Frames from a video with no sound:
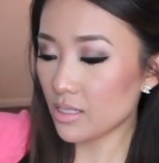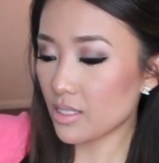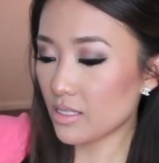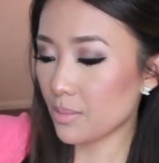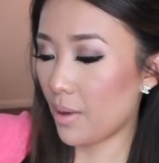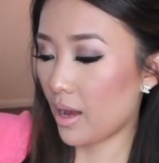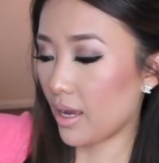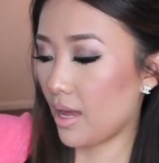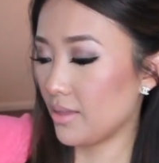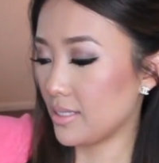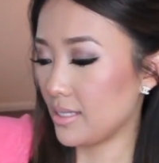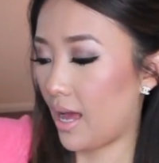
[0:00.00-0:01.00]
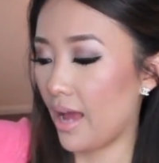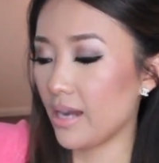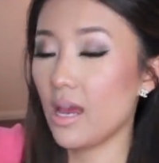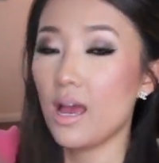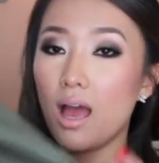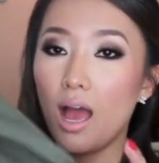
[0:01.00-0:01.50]
also has a pocket on the
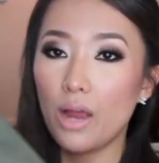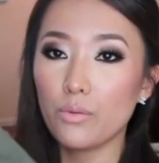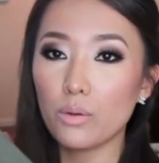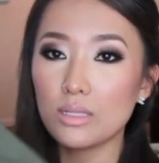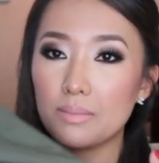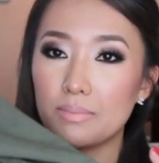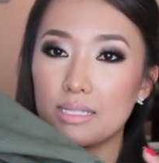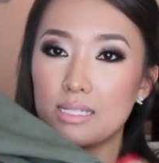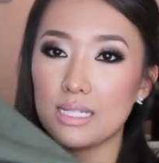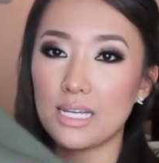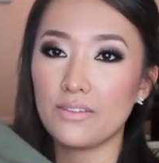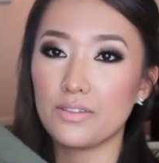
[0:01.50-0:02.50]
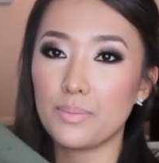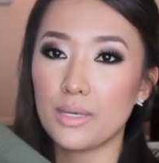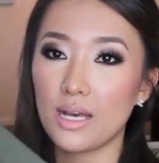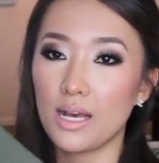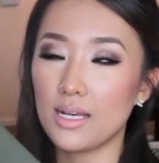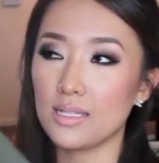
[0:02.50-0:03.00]
side. I rolled up the sleeves
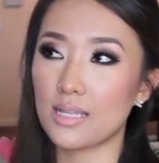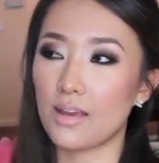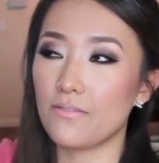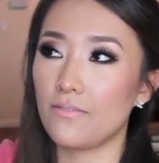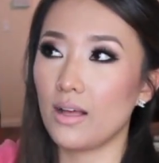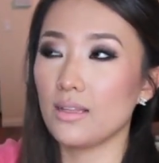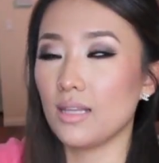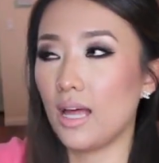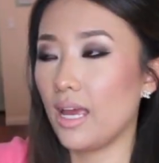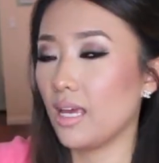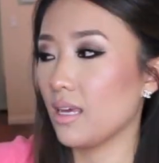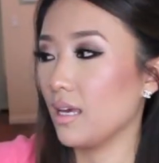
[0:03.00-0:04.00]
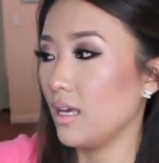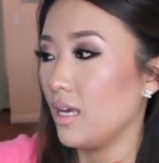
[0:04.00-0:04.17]
because I felt like